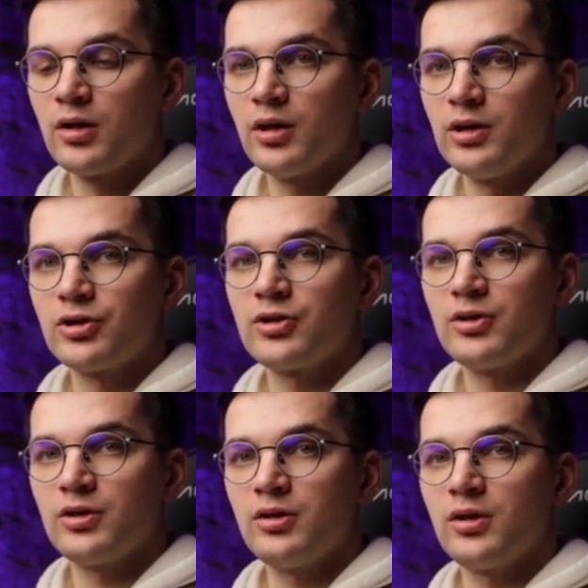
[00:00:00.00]

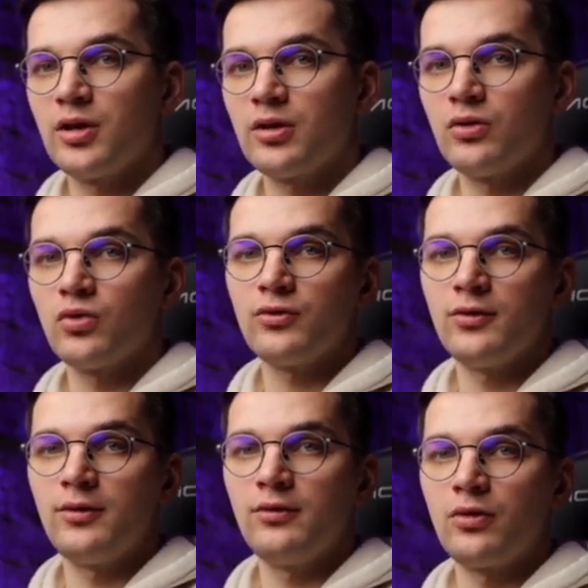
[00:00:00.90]
interesting and
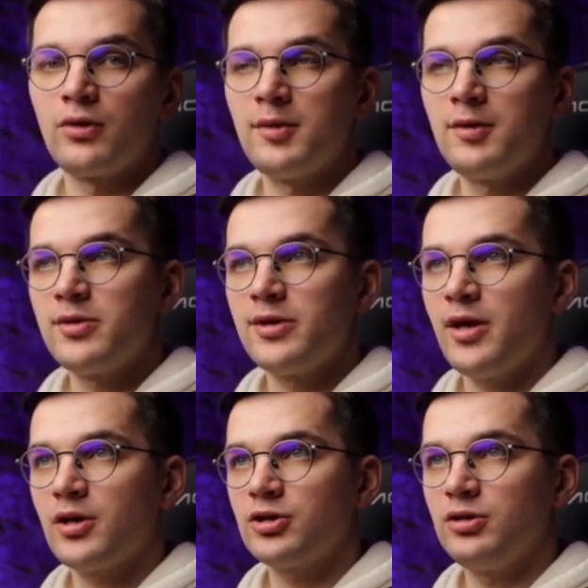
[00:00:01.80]
useful for
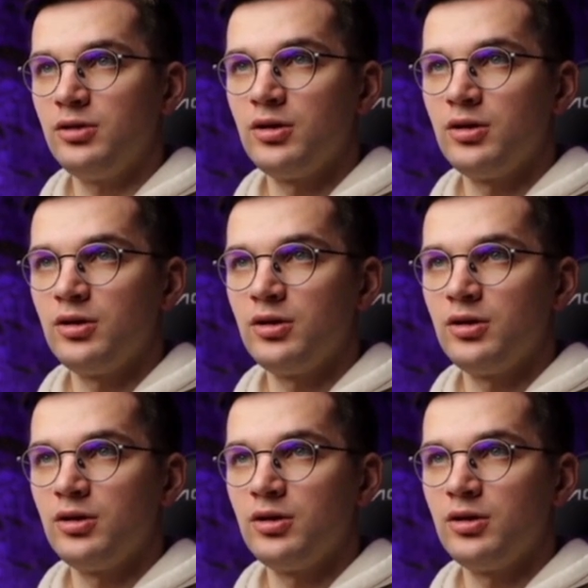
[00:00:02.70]
pre-production.